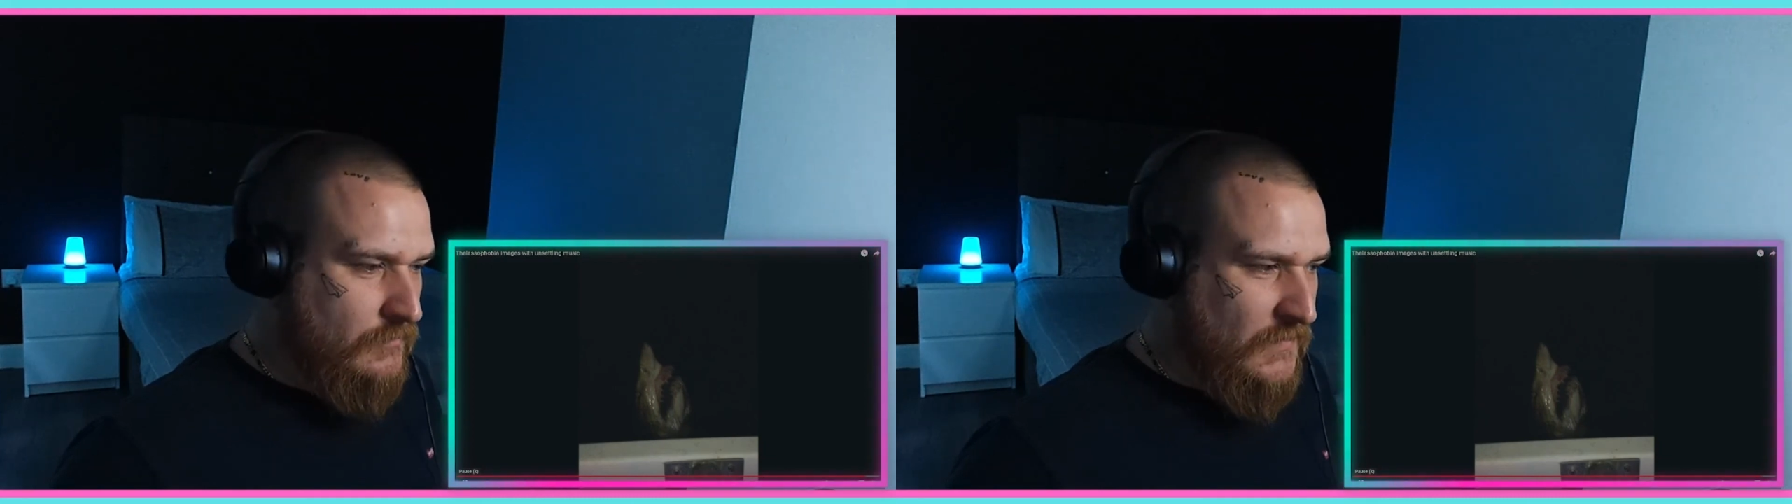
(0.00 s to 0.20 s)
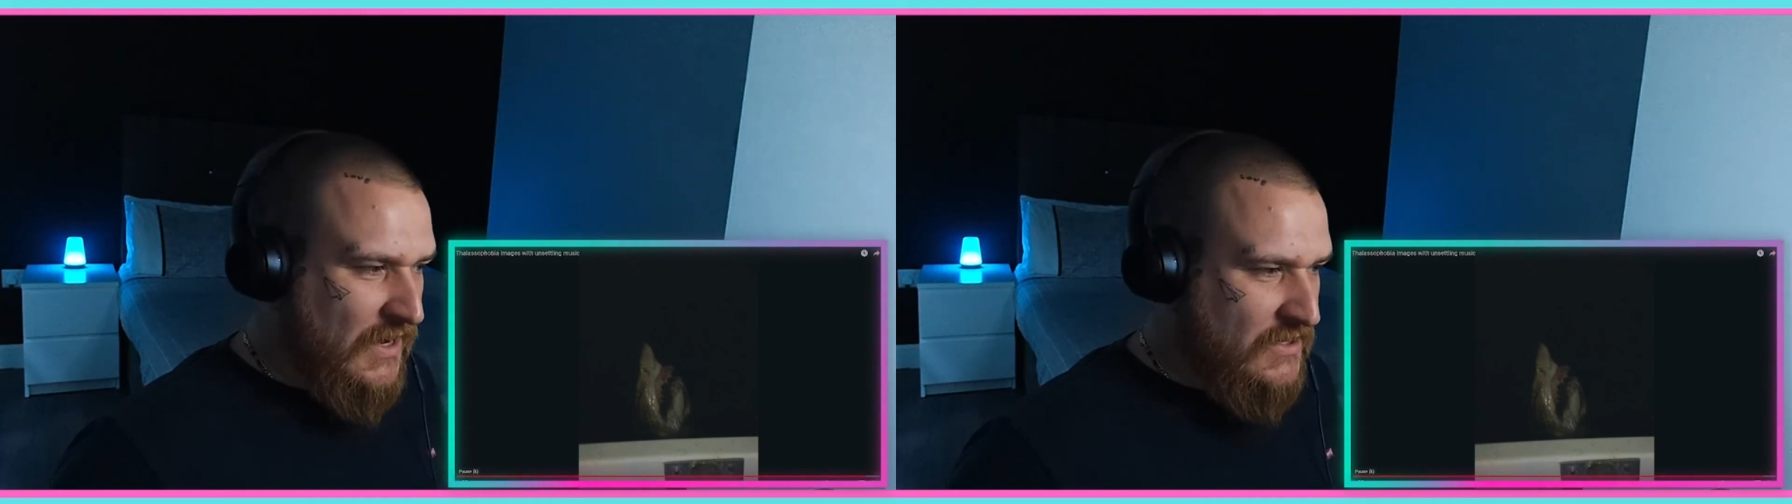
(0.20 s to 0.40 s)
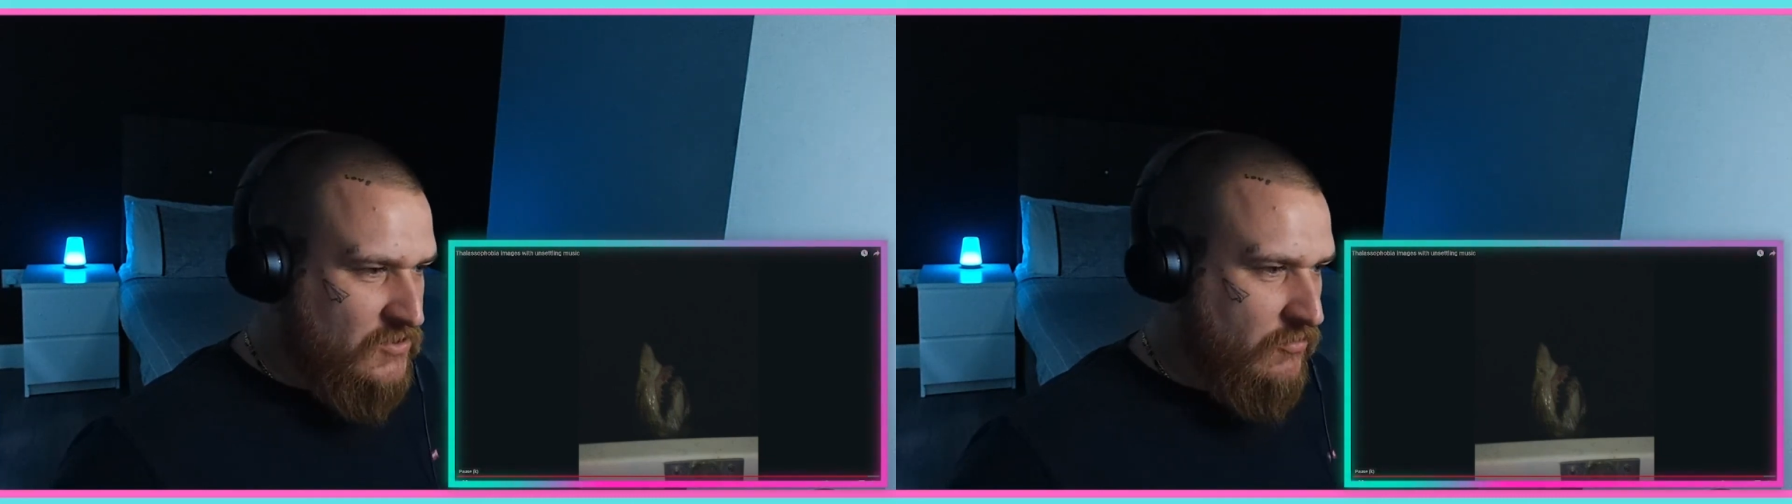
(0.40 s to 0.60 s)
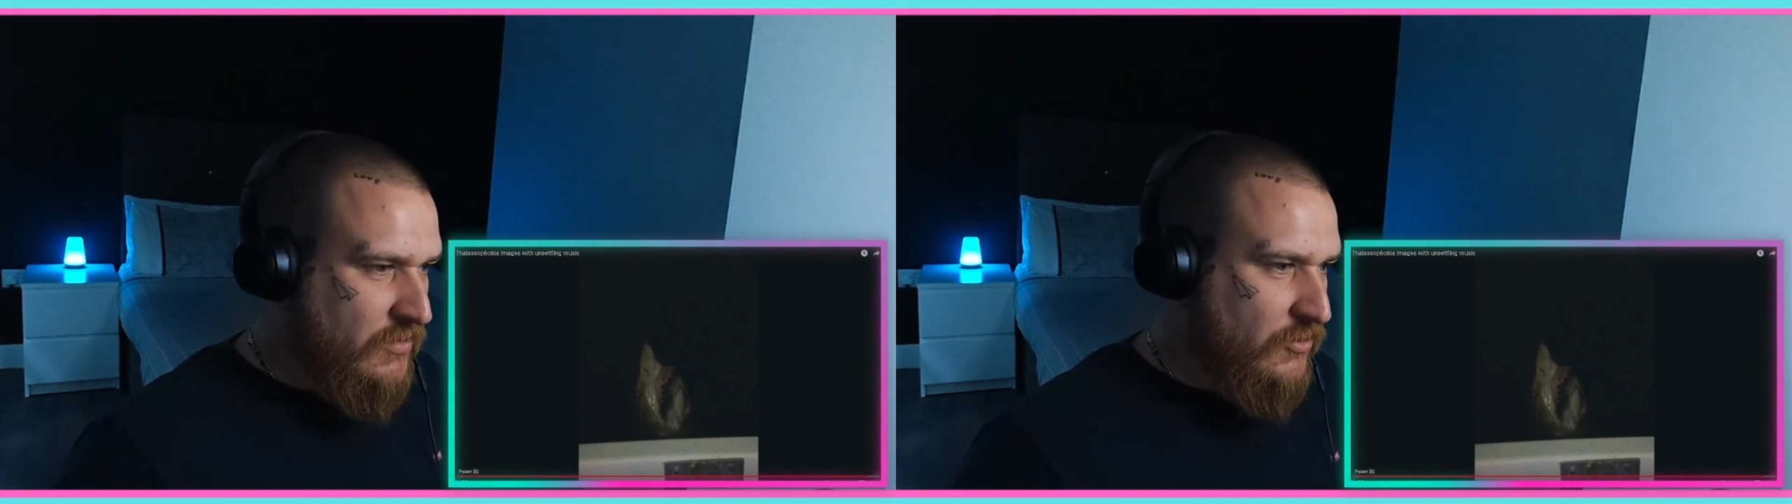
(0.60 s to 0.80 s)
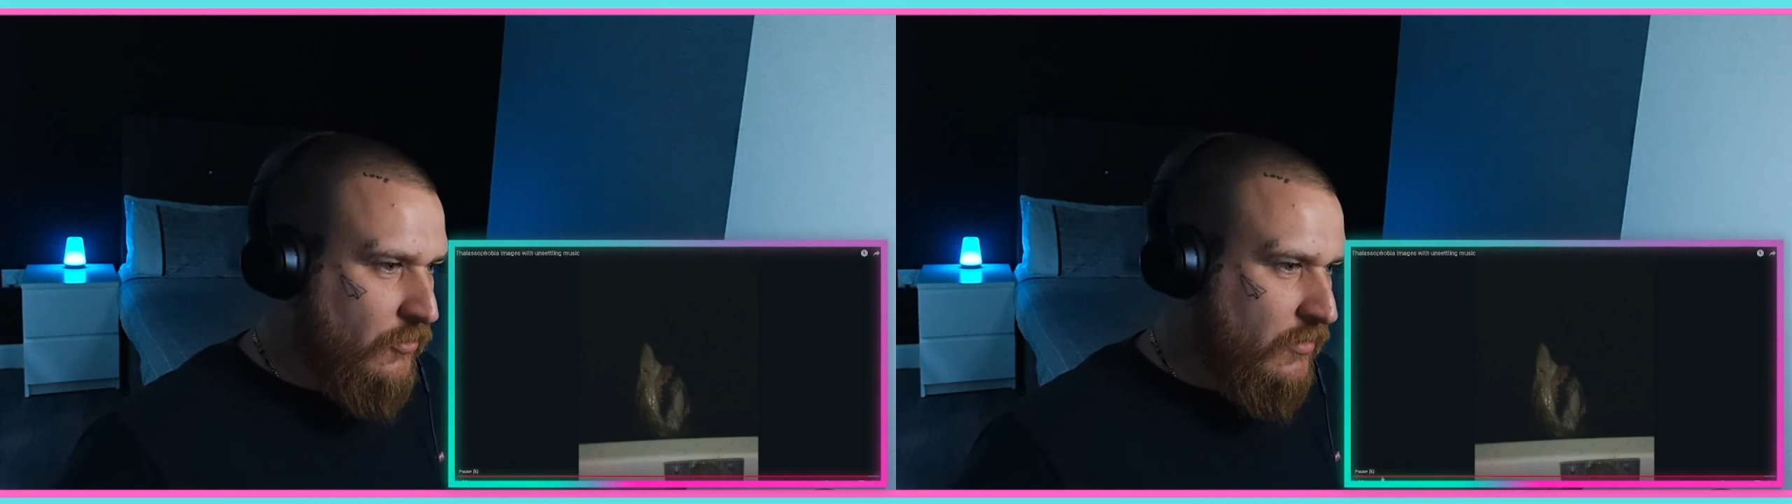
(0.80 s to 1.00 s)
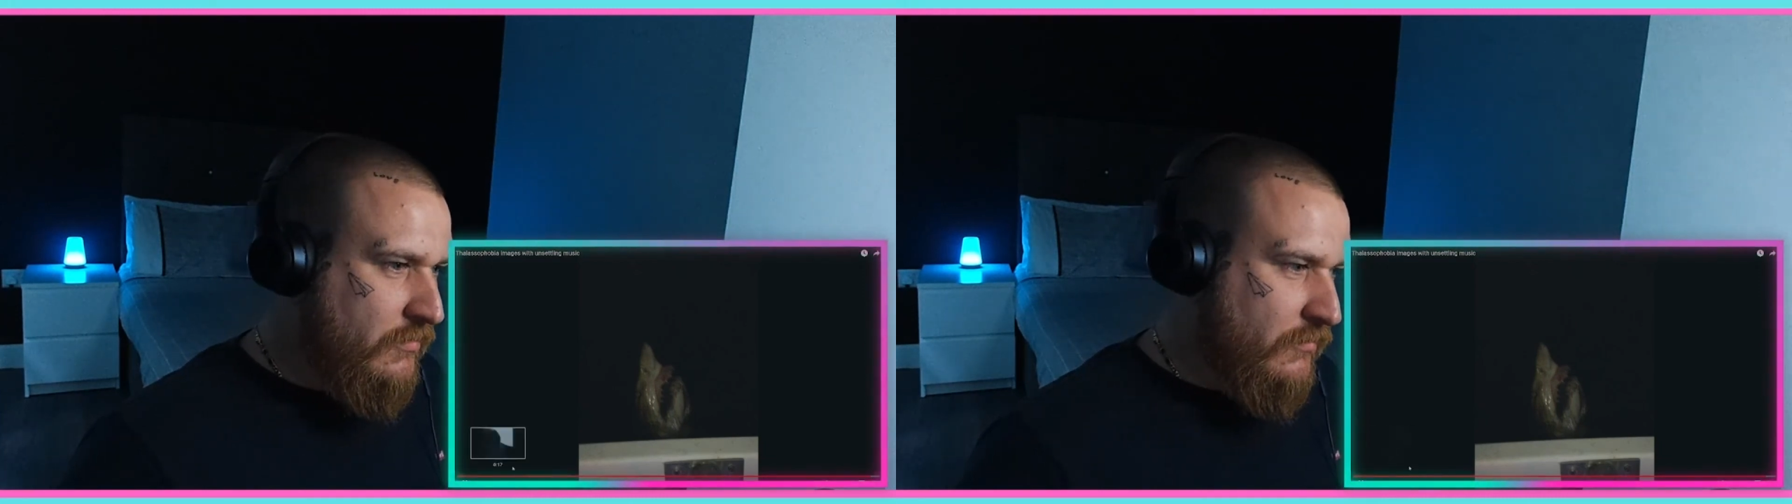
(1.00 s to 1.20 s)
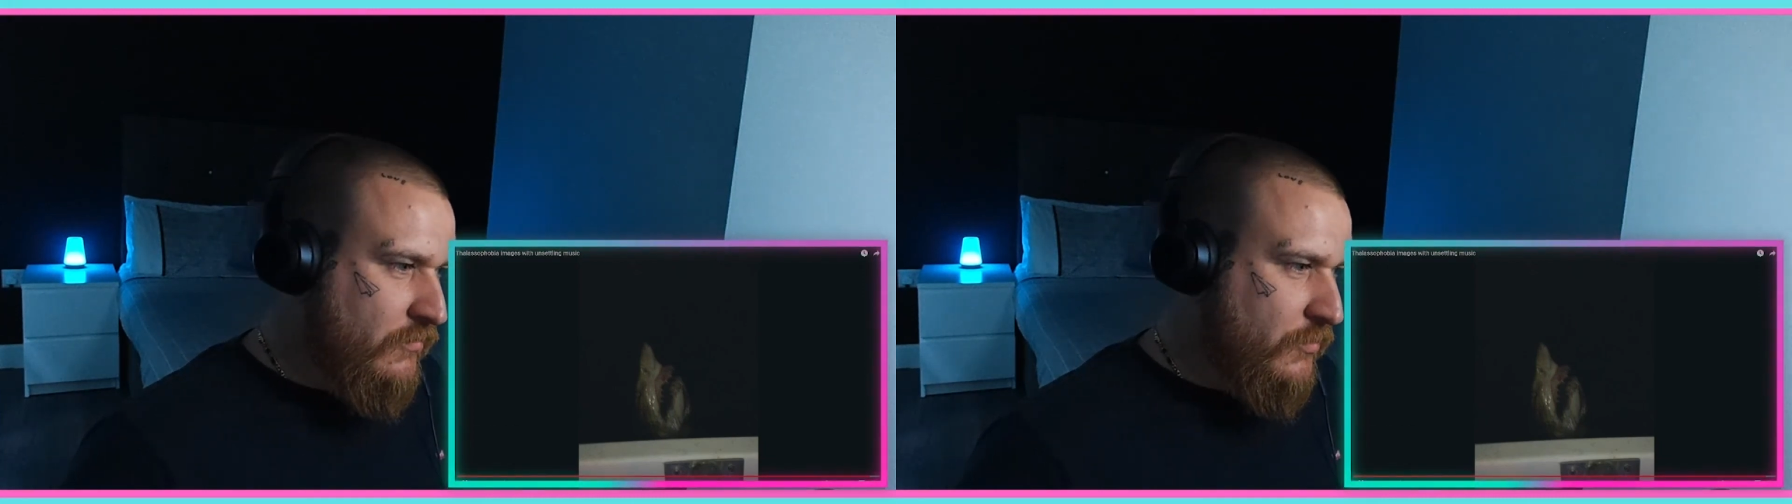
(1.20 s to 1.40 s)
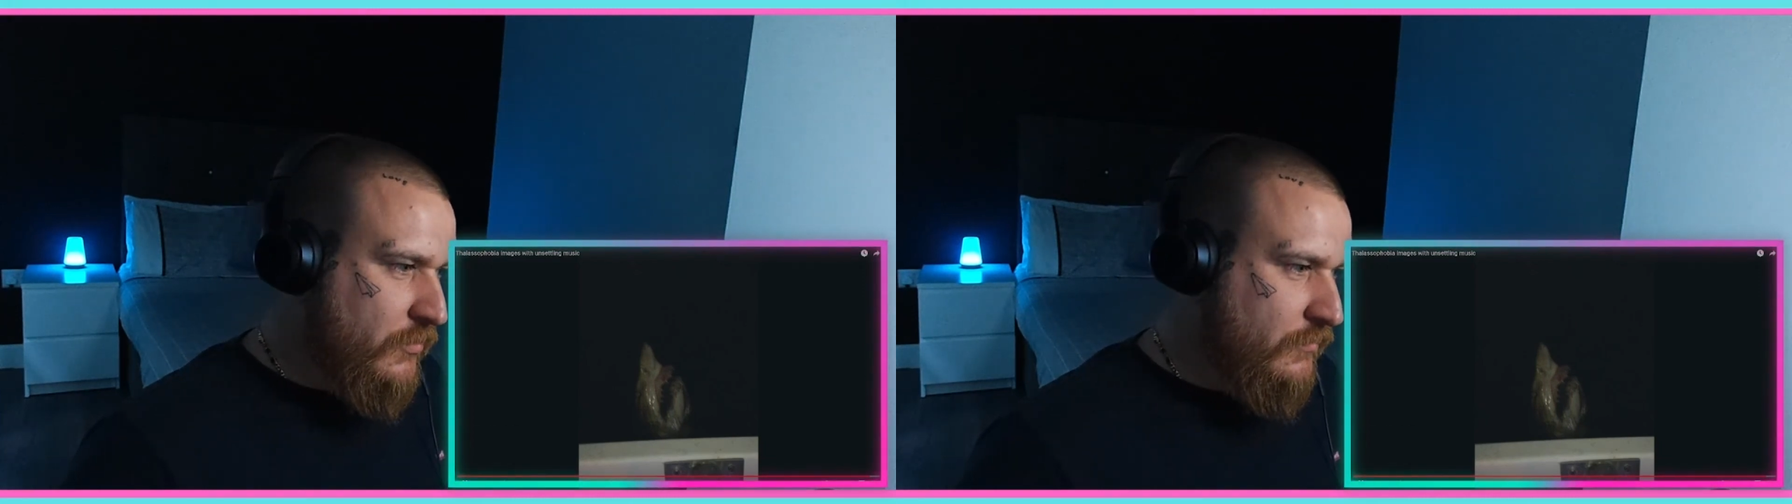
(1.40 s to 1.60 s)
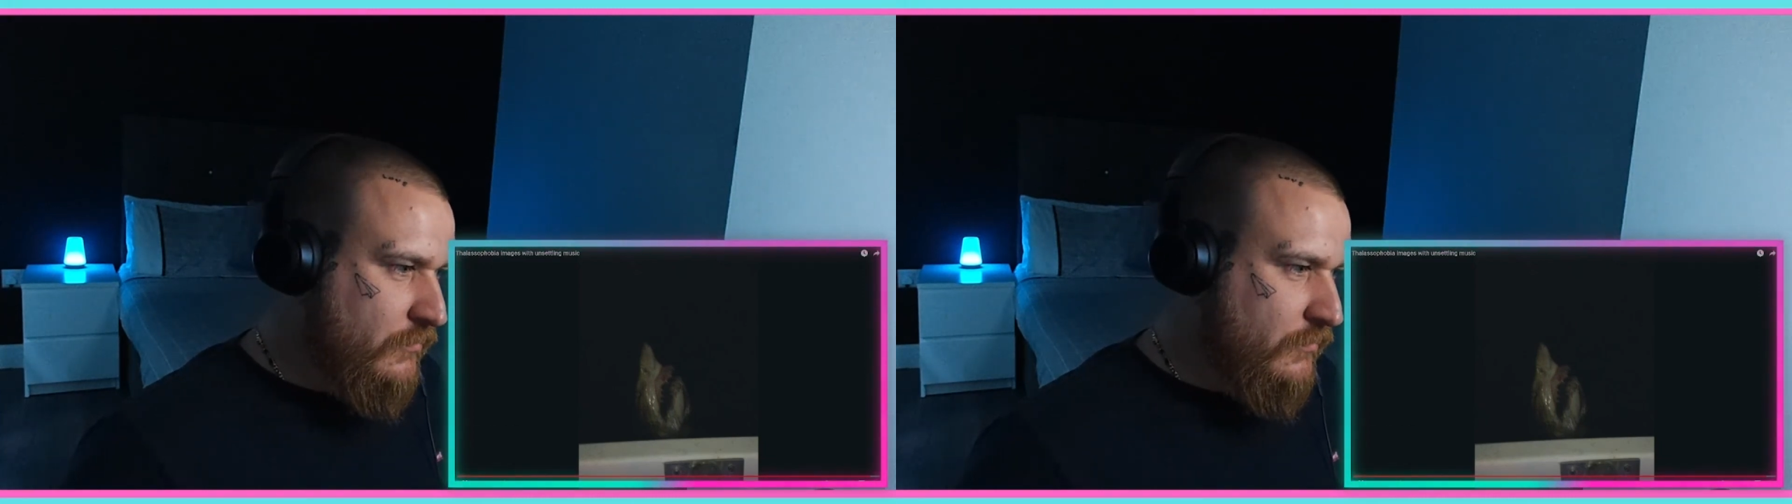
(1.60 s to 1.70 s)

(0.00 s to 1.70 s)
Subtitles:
It's not really doing anything for me.